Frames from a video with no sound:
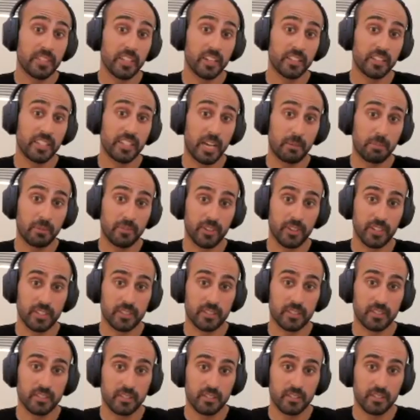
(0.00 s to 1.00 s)
sit on top of
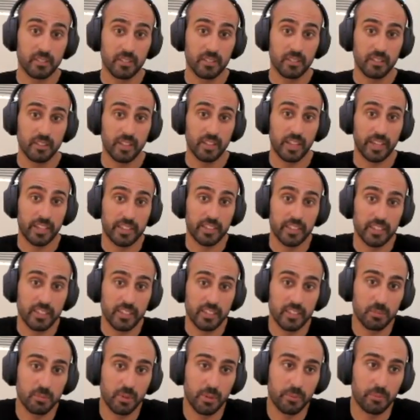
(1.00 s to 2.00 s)
us. Like this
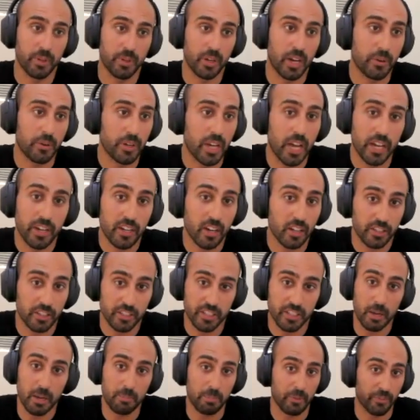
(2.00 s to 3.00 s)
is what I call
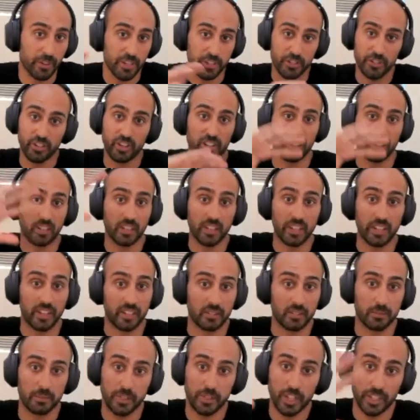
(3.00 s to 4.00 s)
this operational
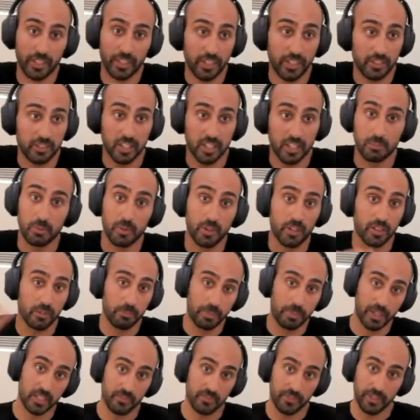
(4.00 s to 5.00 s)
analytics, which I think is going to be one of the
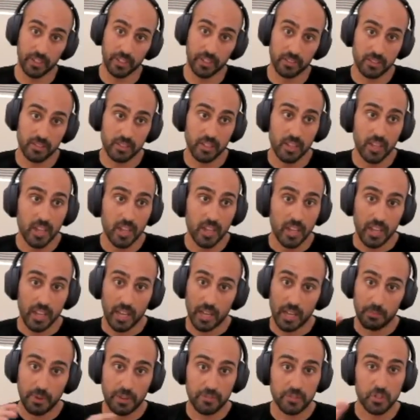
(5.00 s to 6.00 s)
biggest fields.
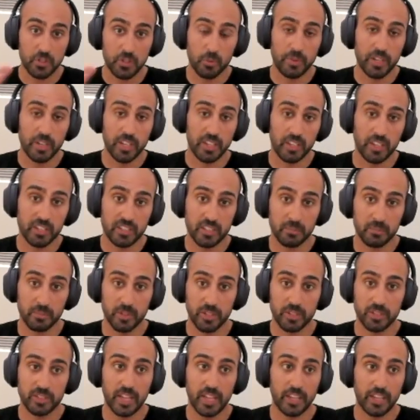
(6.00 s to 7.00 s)
And we have so many
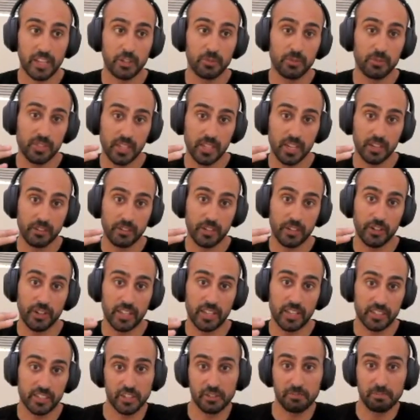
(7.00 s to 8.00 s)
customers that use Narrator
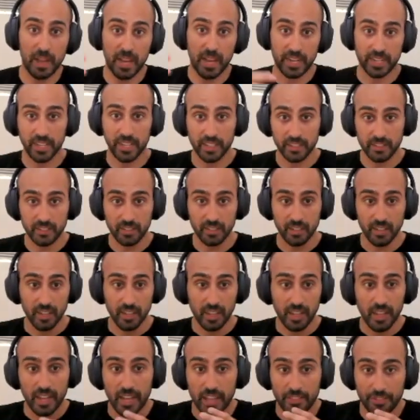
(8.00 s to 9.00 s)
as their backend,
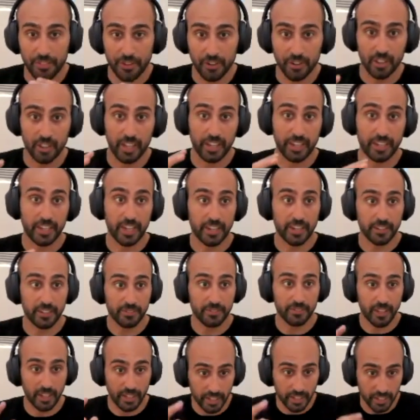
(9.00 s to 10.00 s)
and they're like kind of
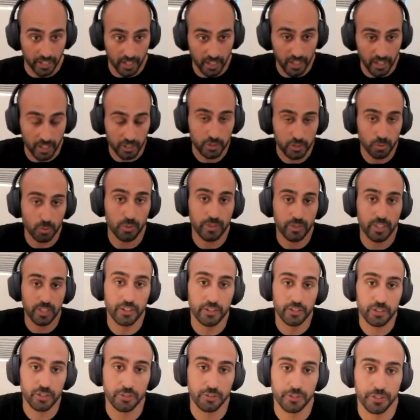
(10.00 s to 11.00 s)
like a tool that
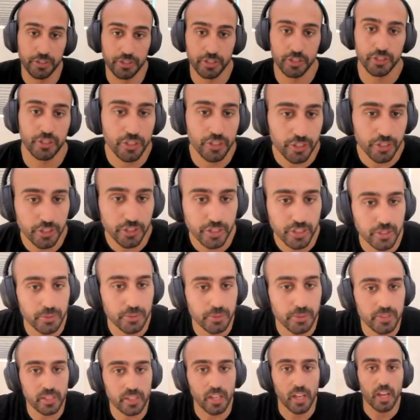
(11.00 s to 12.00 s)
their solution engineers
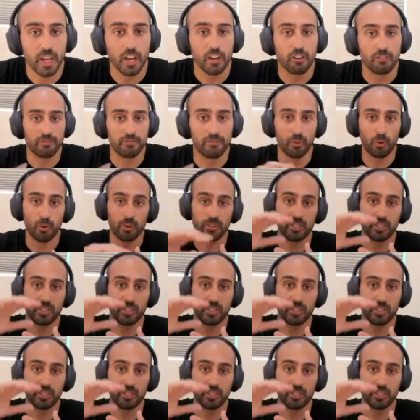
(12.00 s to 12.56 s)
use for